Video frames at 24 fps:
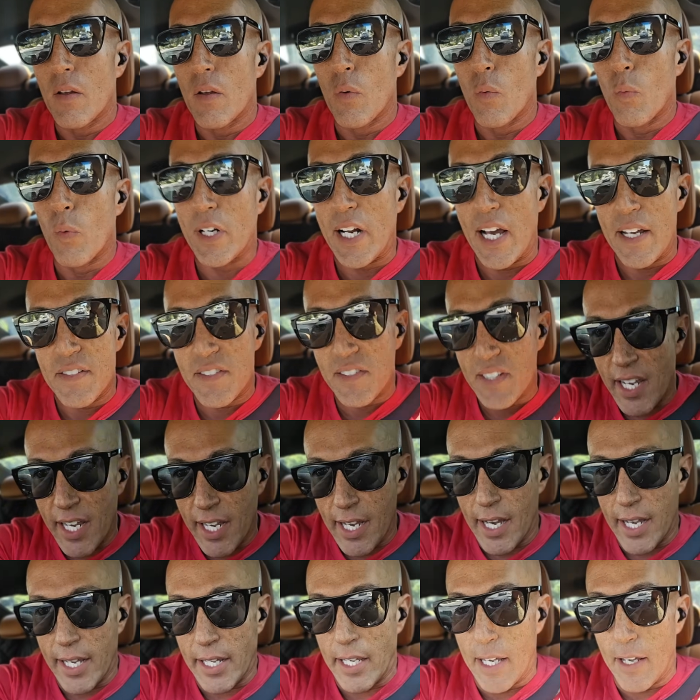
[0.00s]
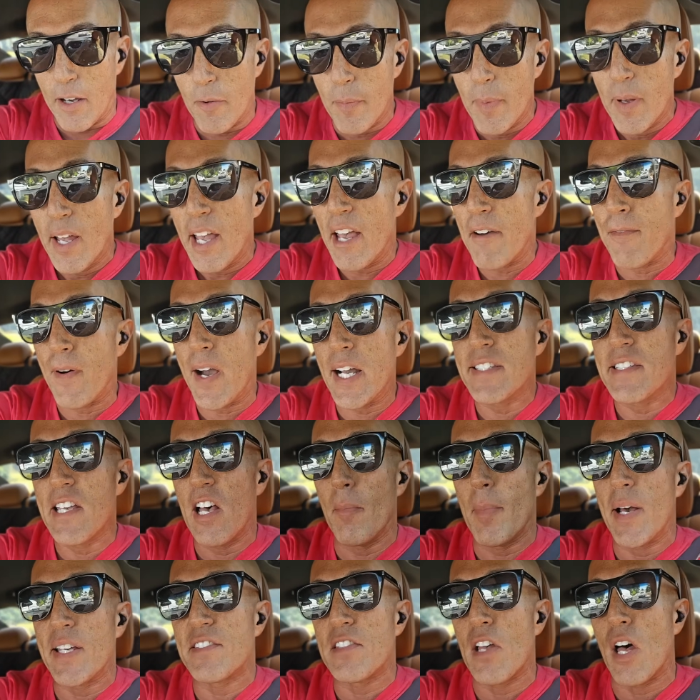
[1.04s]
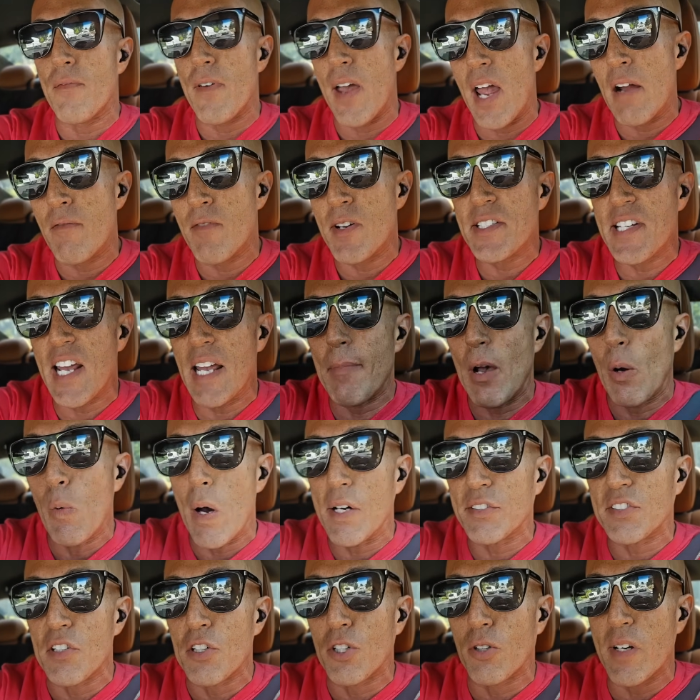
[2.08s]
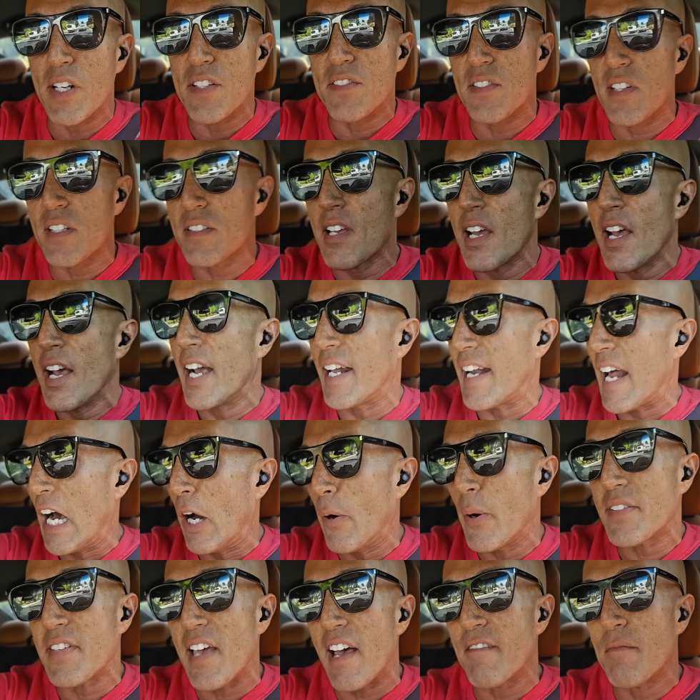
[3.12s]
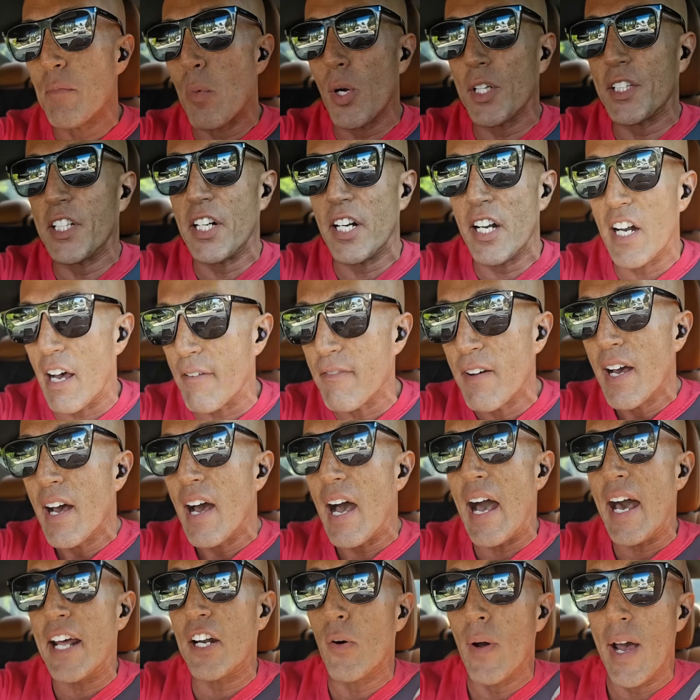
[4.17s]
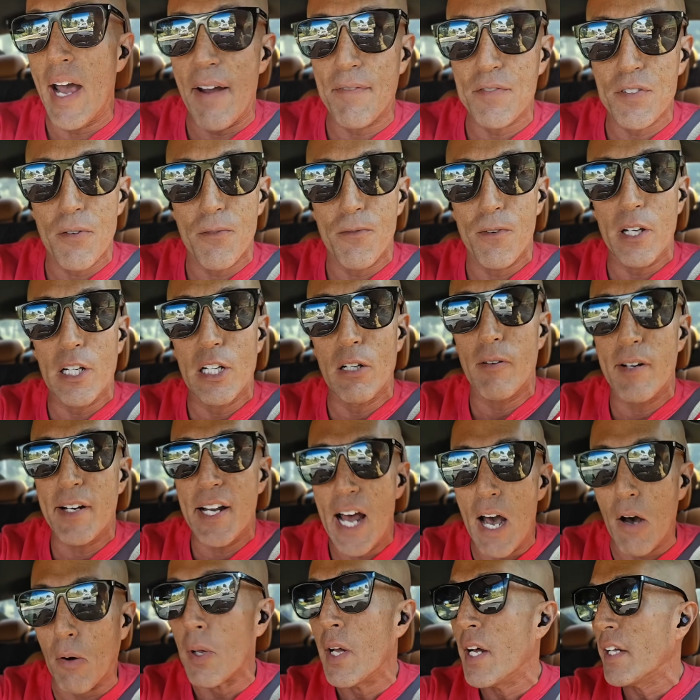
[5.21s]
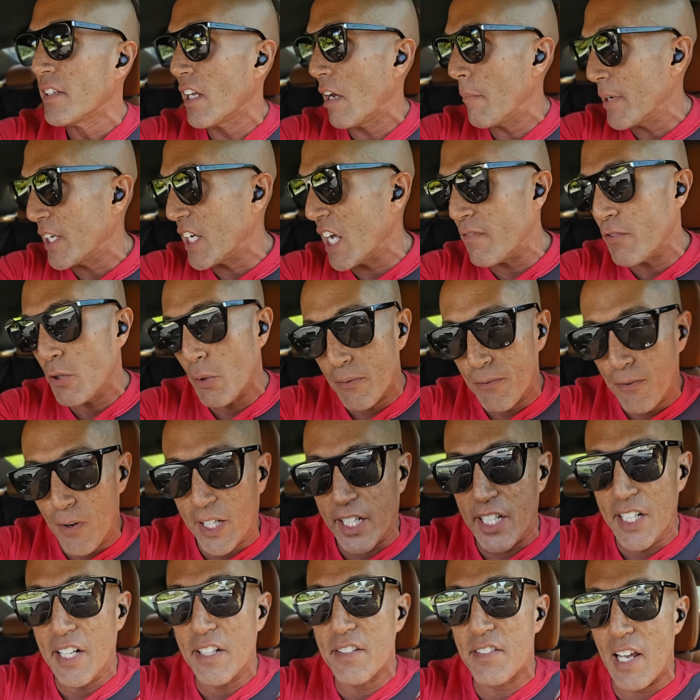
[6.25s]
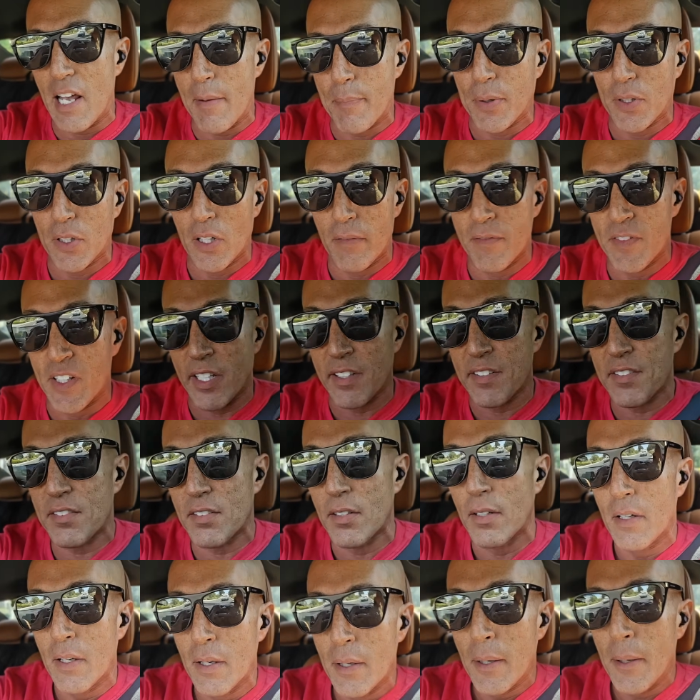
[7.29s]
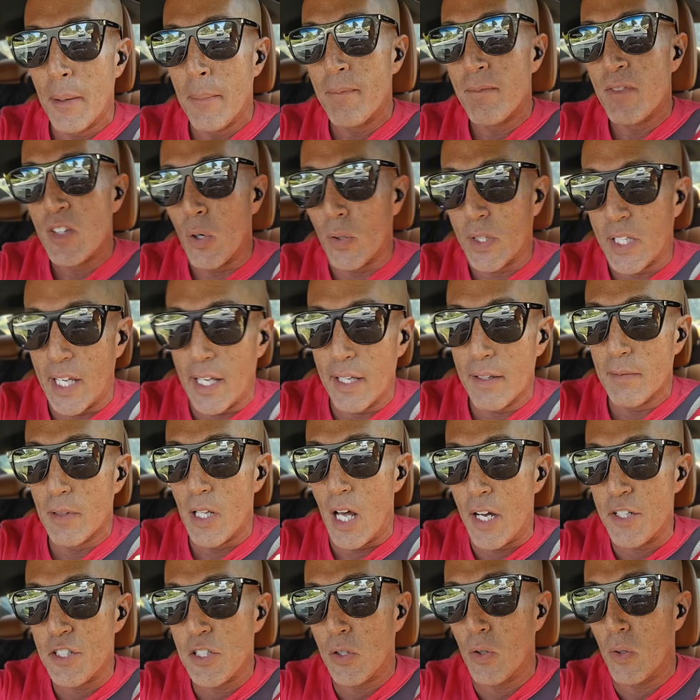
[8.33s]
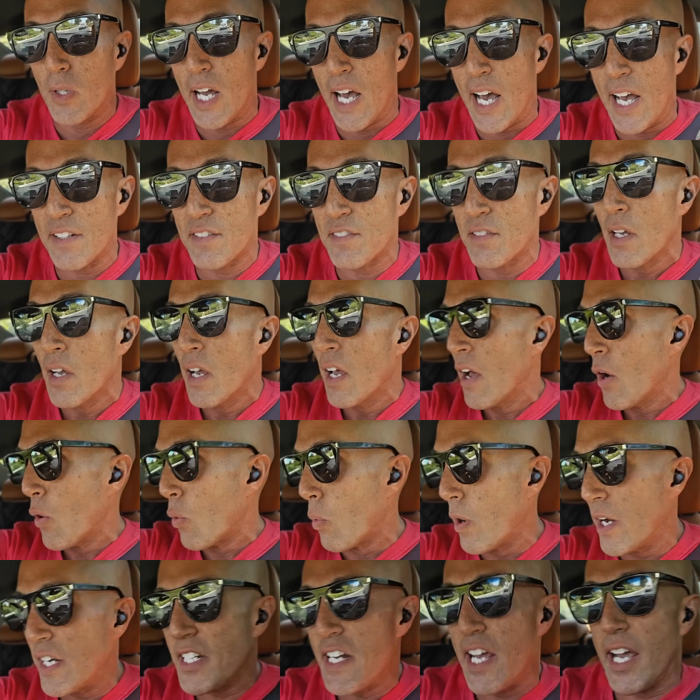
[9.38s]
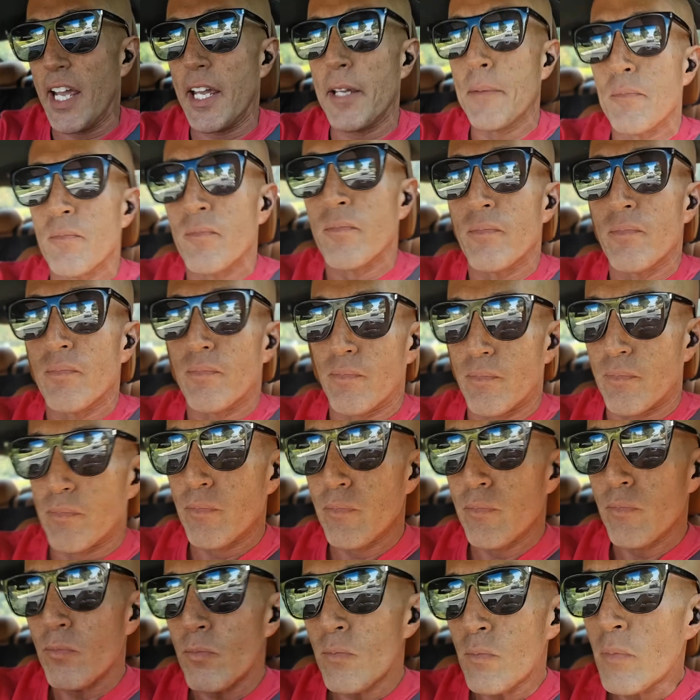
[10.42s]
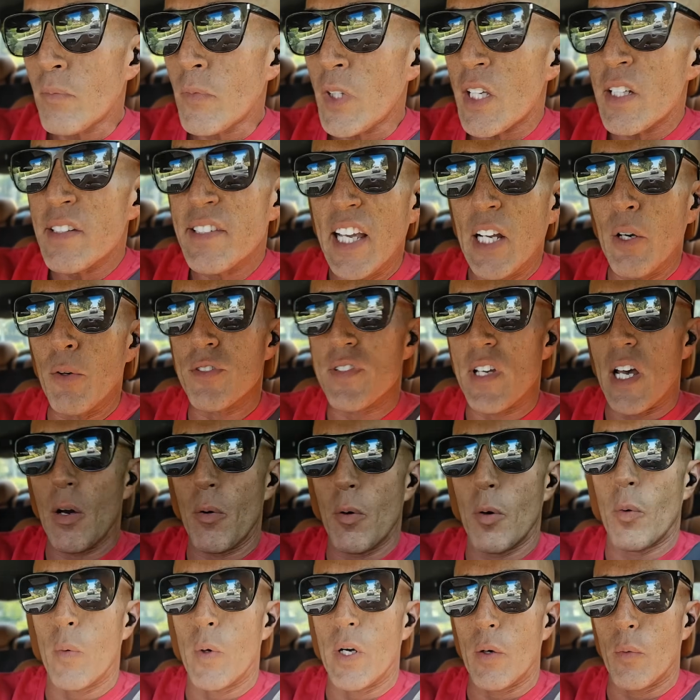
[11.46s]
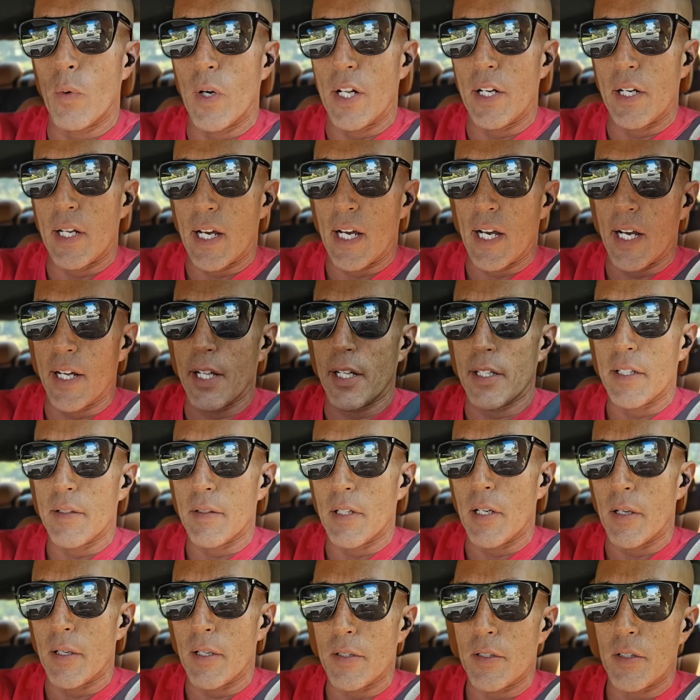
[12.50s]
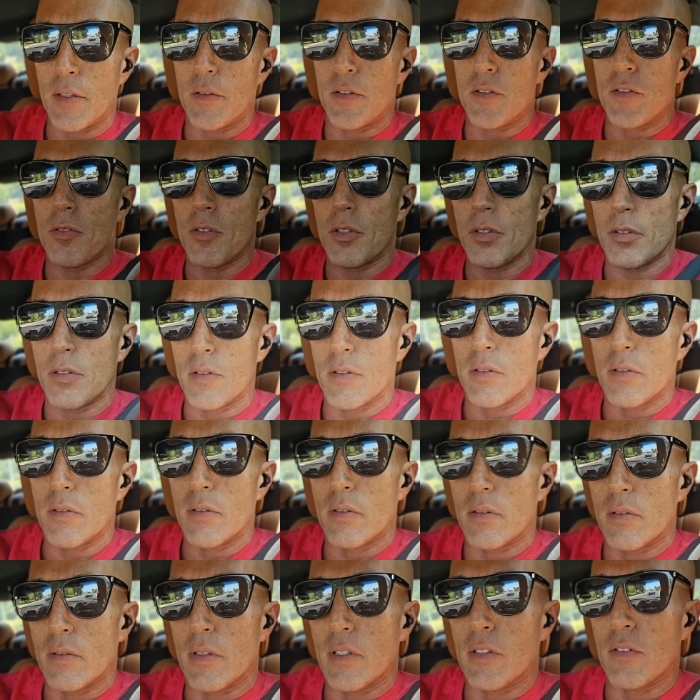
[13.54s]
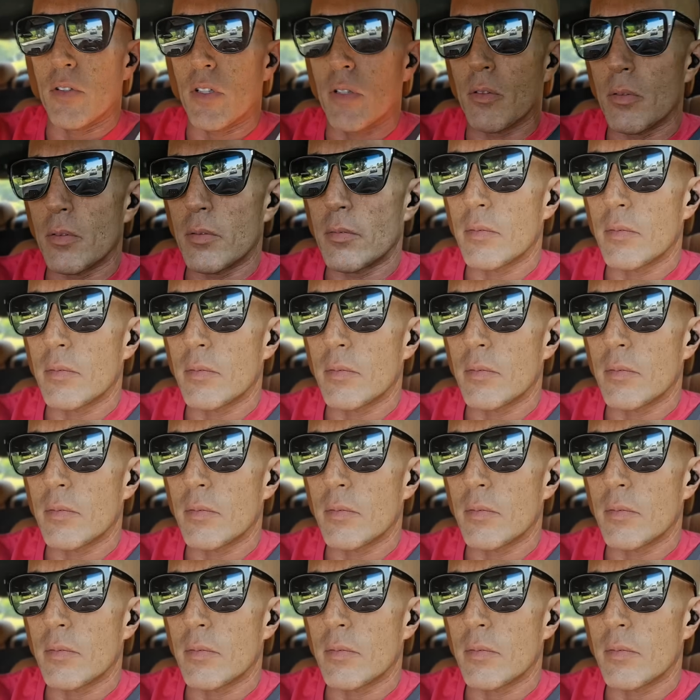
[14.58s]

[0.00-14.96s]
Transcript: what I say I am. If I tell myself every day my wealth increases and I always have more than enough, I don't have to figure it out. Let me give you a fucking example of this. Okay, logical guys. One day, I think it was when I don't know,